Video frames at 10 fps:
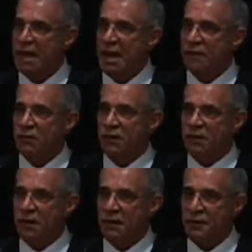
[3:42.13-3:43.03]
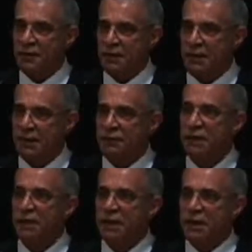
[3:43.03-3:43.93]
and on the other hand,
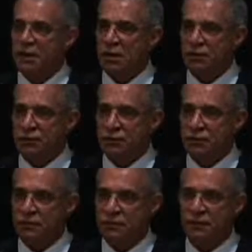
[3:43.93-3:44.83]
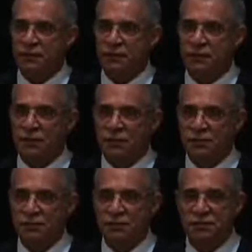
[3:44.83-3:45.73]
can observe their
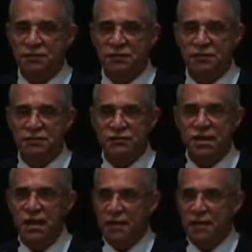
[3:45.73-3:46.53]
holy traditions.